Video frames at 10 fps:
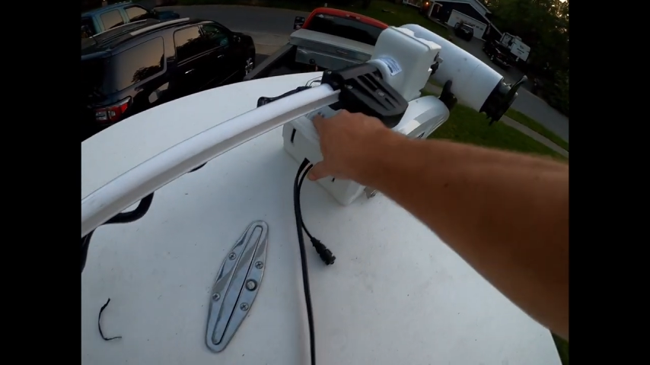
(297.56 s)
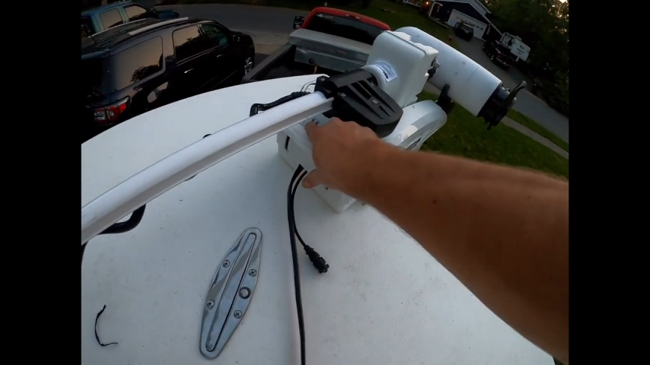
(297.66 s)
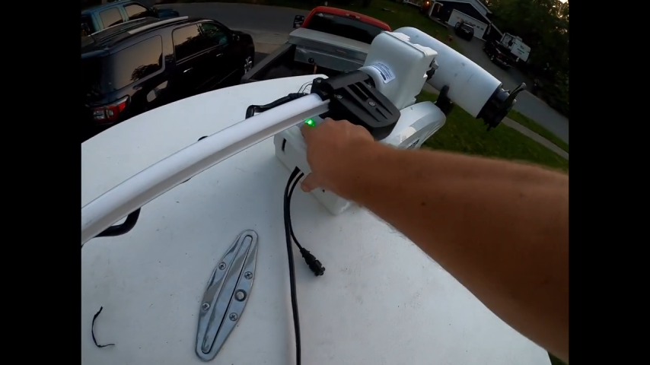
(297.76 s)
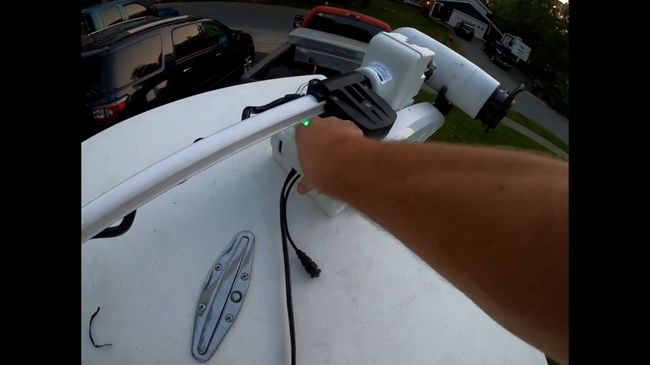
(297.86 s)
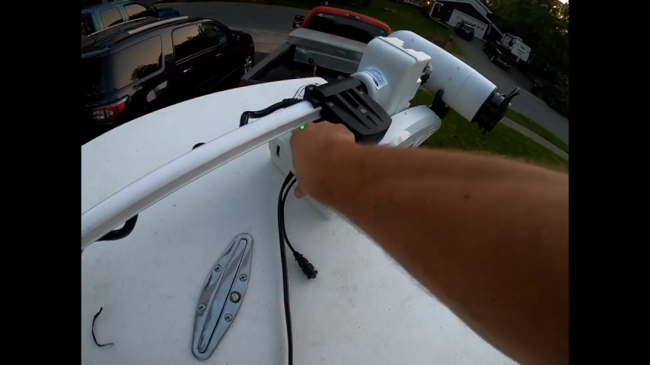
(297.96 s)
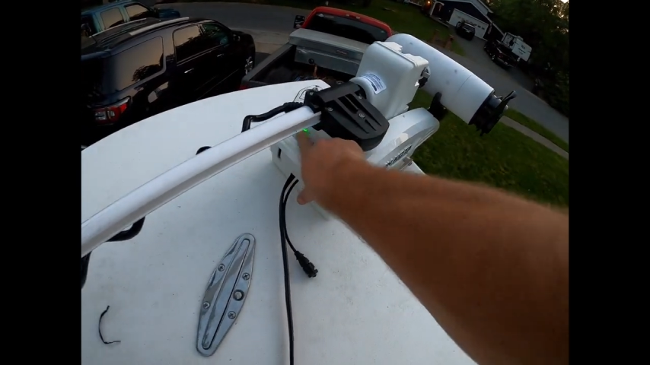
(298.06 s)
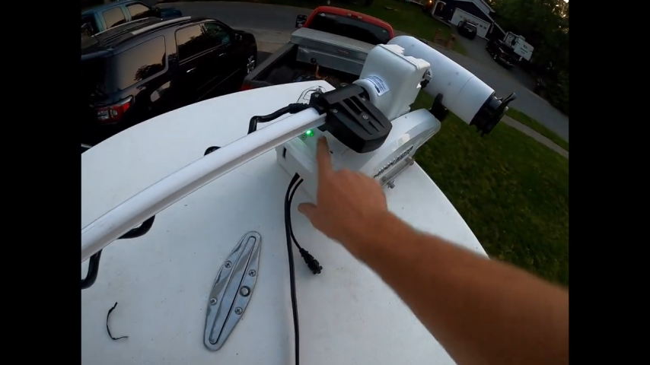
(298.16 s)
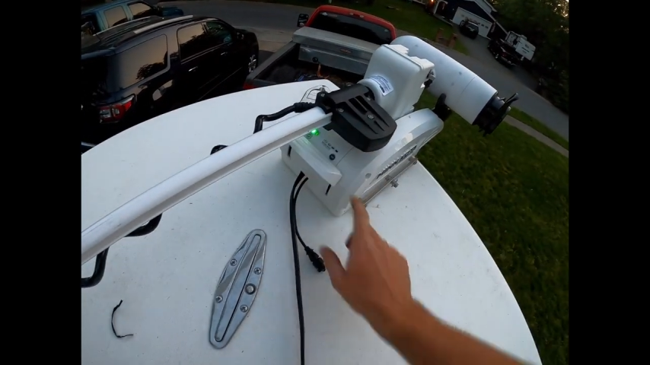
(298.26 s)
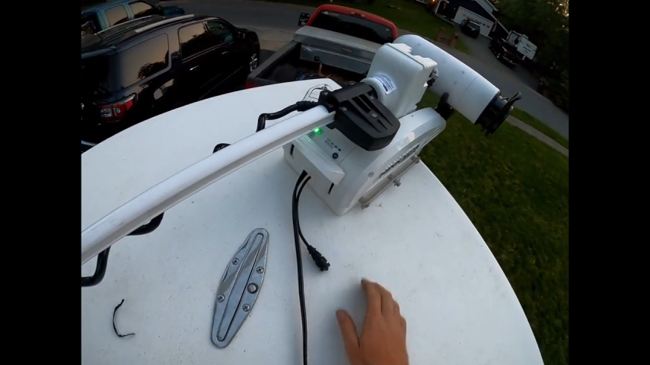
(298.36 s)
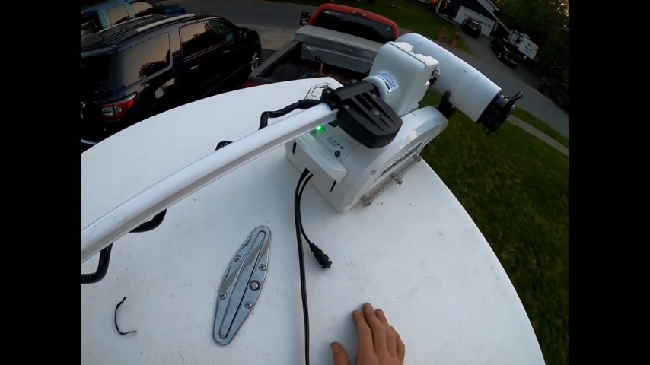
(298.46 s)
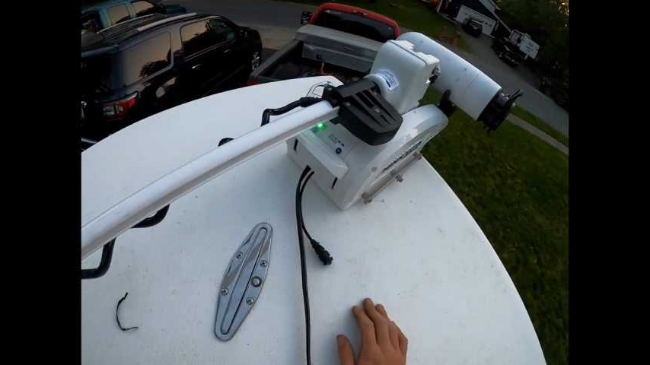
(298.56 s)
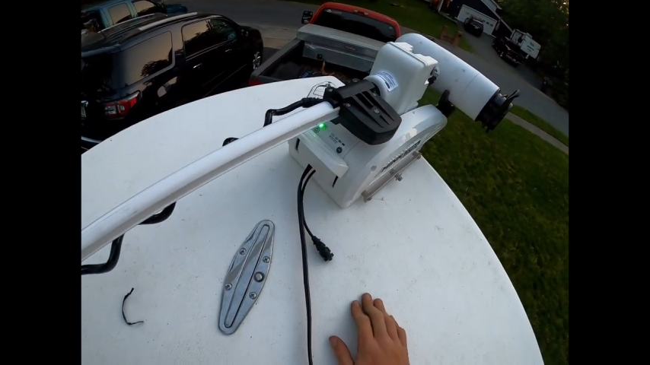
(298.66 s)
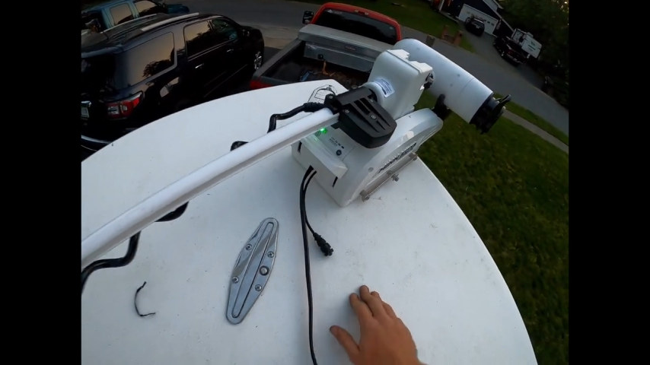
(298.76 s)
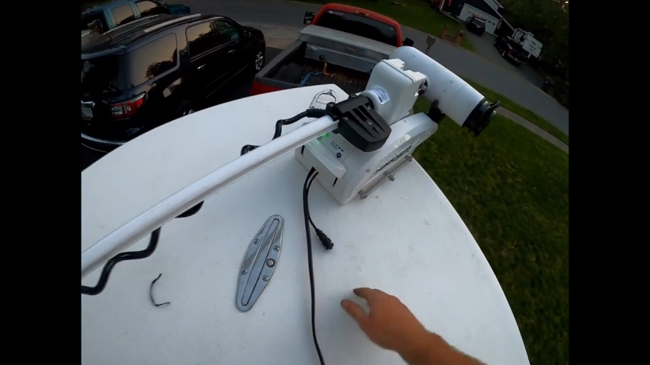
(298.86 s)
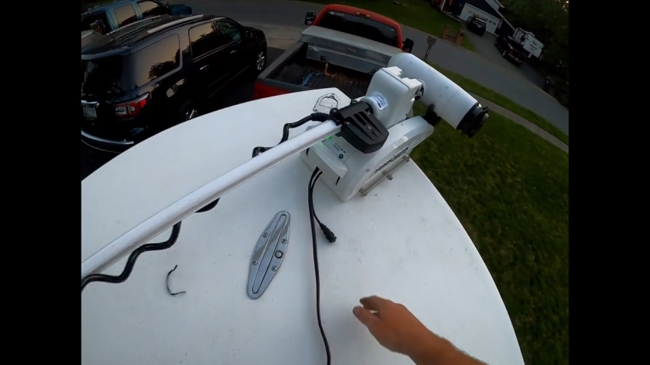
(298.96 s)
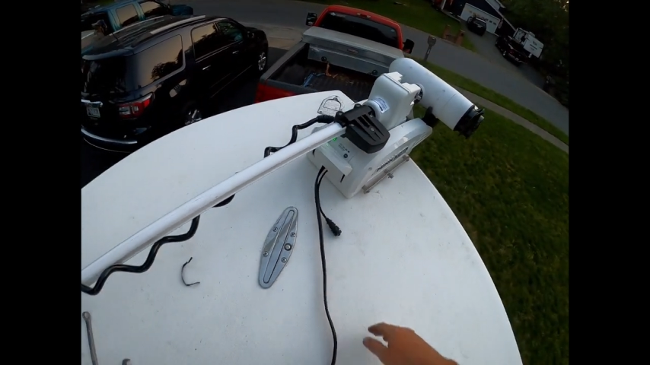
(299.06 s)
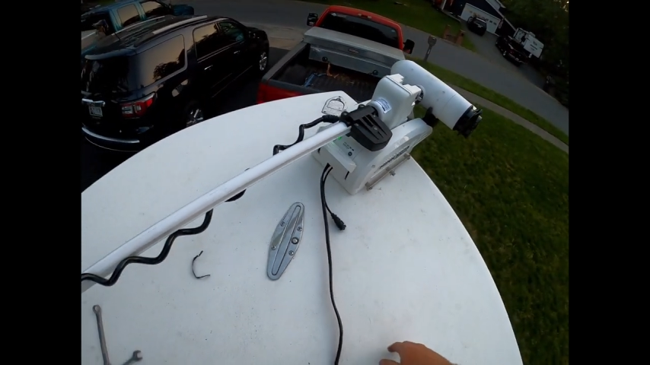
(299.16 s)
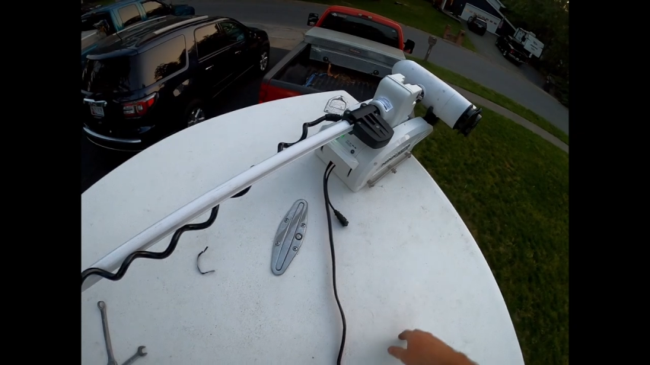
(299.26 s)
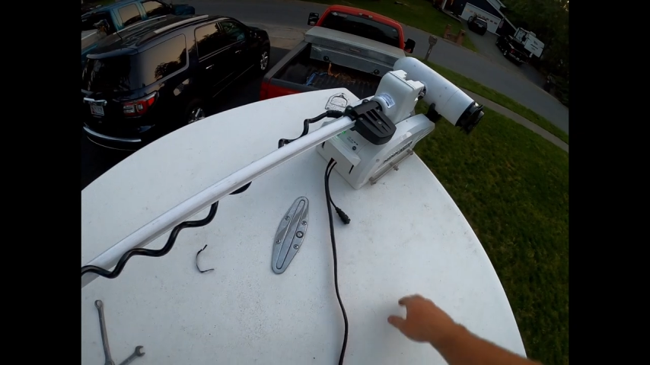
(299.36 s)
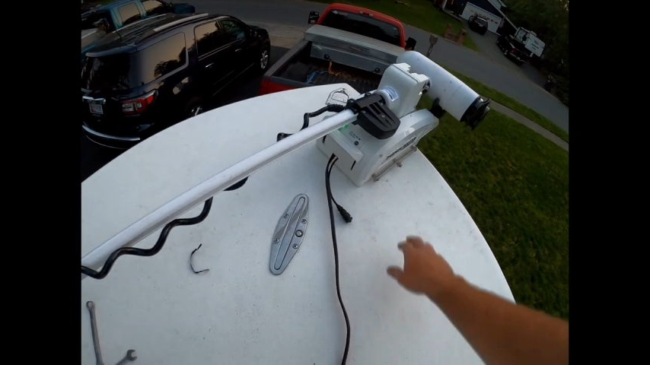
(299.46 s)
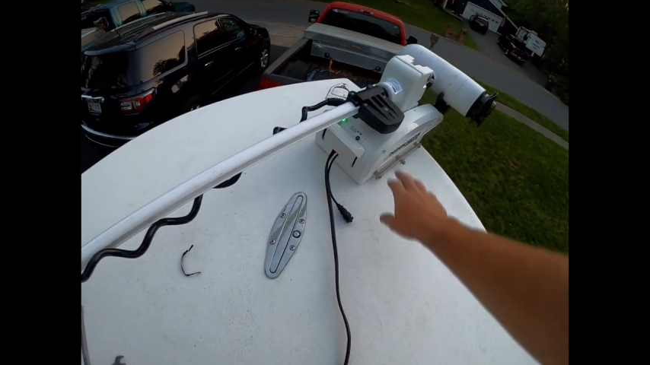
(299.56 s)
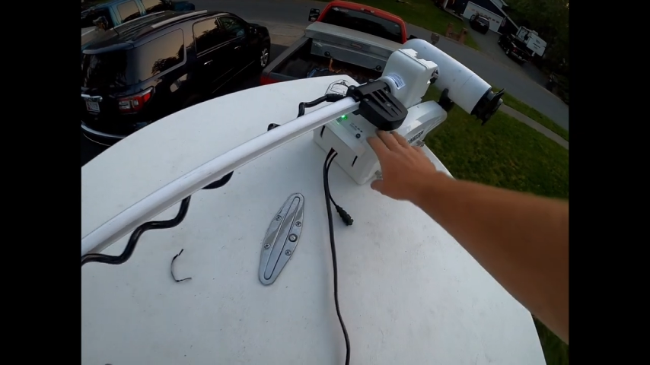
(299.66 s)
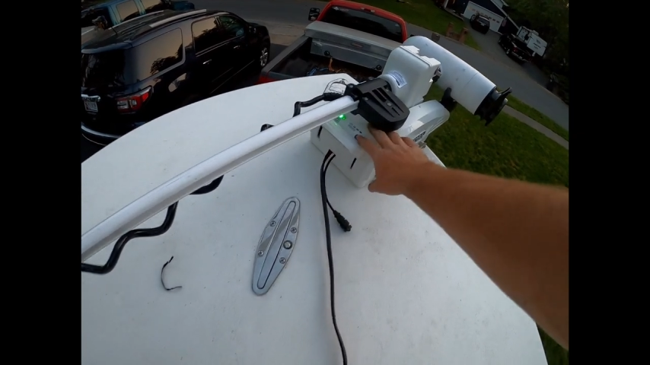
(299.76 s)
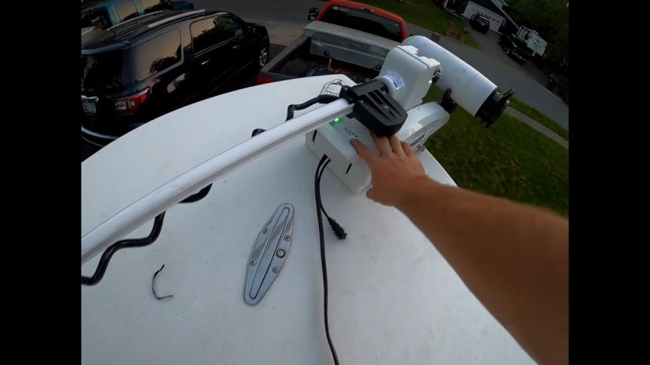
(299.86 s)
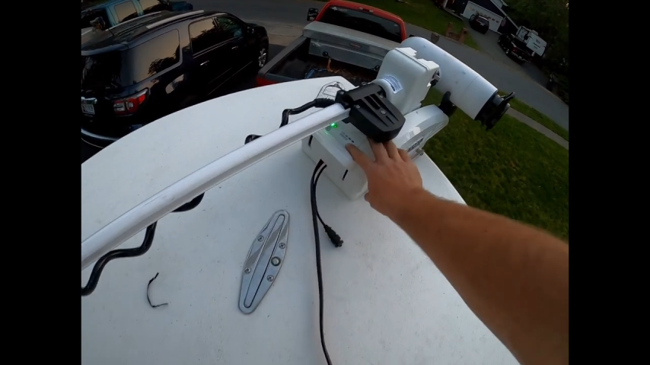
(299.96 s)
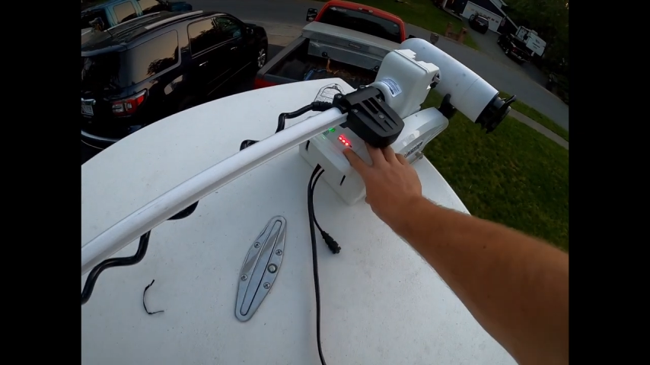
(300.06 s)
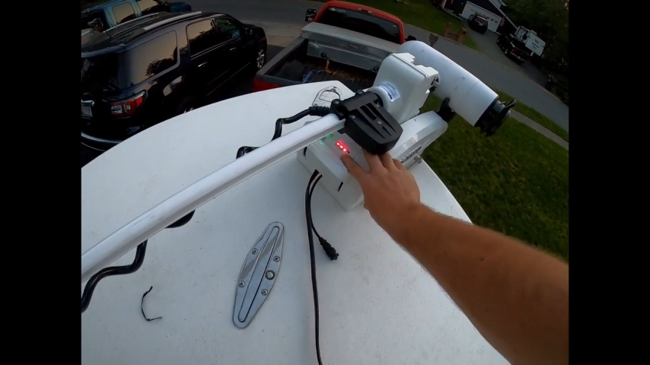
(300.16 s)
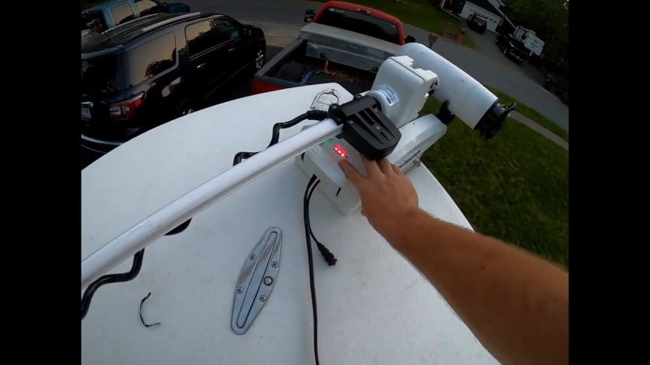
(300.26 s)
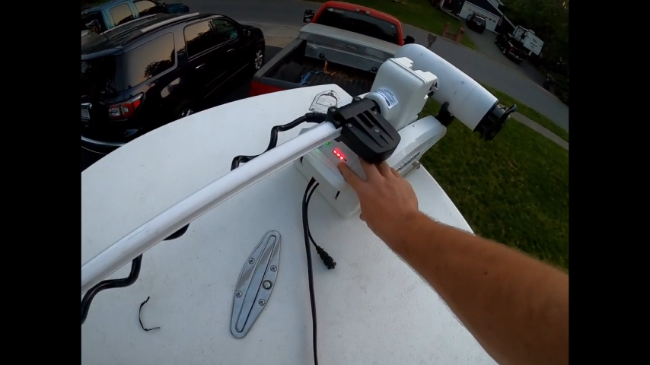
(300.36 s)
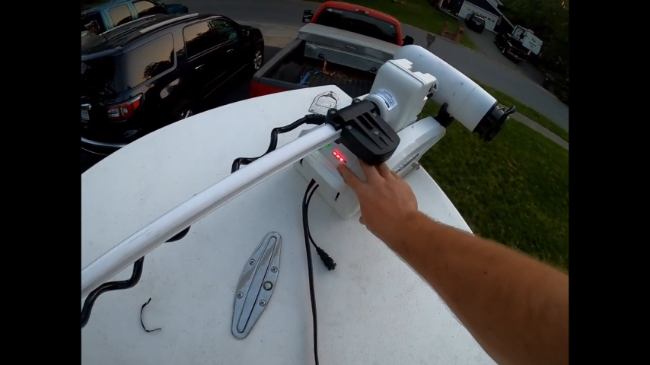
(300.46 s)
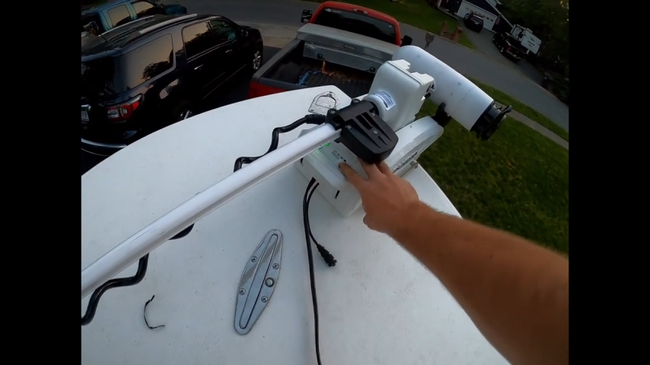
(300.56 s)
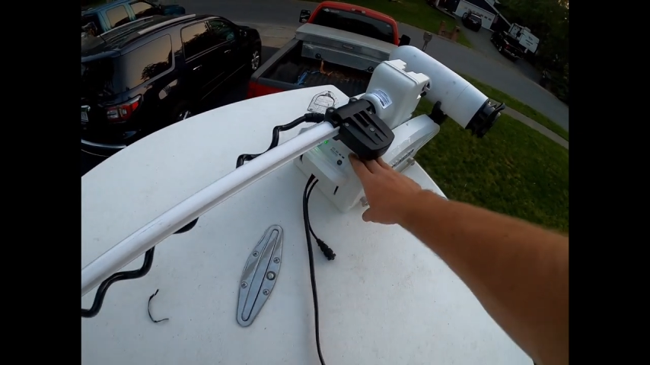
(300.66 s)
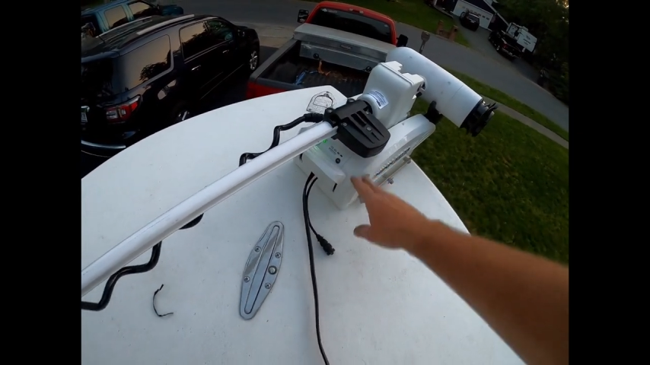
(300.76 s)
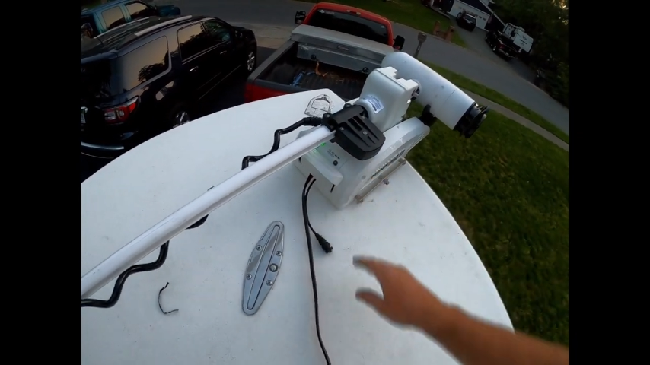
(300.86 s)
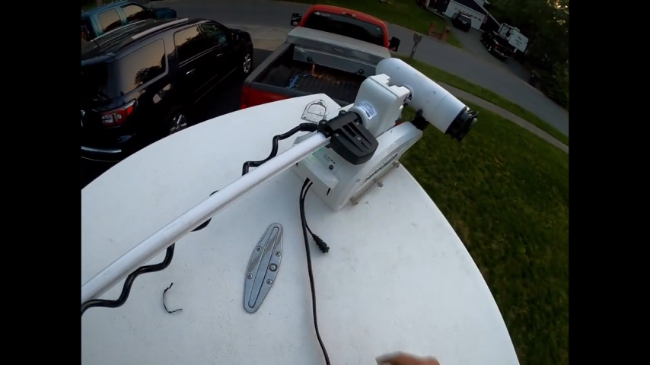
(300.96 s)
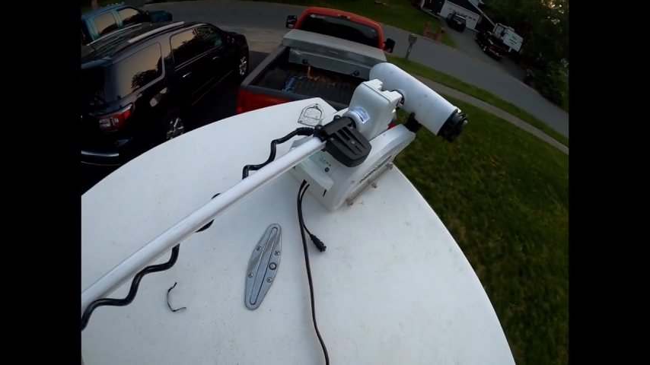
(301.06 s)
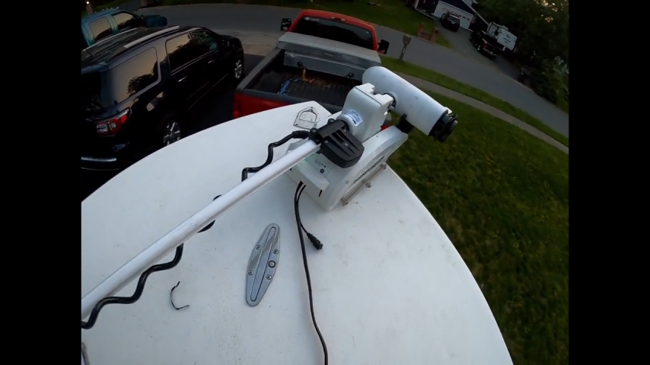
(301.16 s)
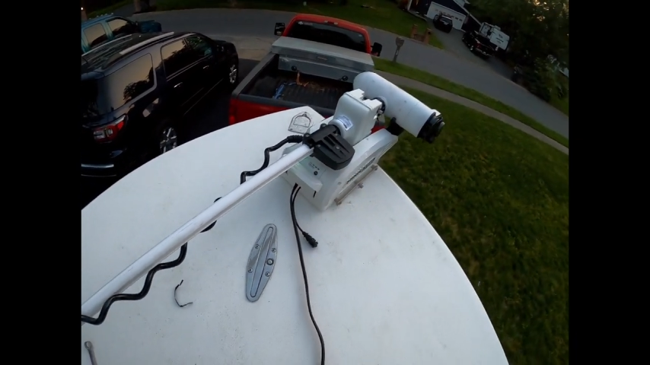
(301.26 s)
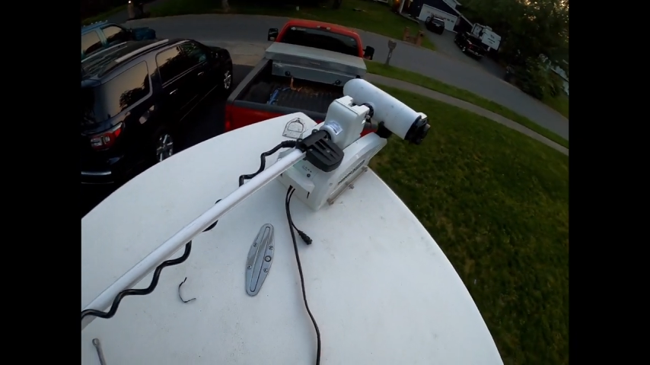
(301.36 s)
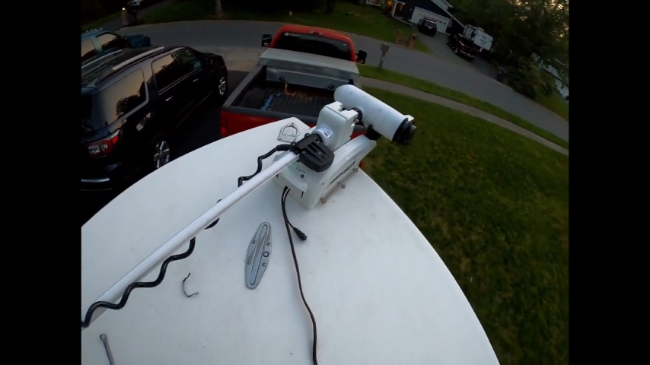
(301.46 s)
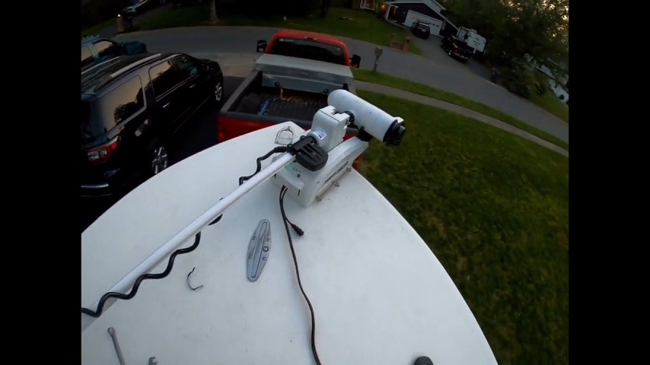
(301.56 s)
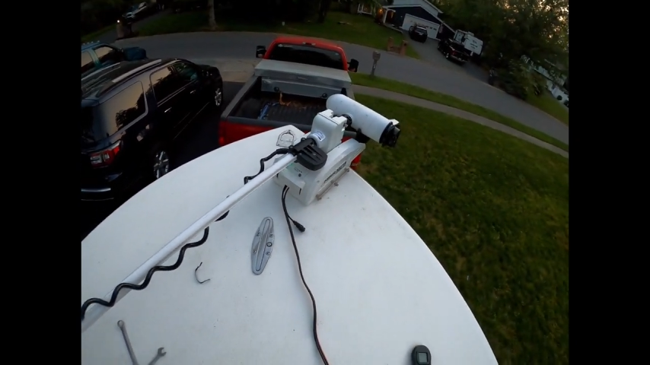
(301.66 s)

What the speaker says: [unreadable: no face in view]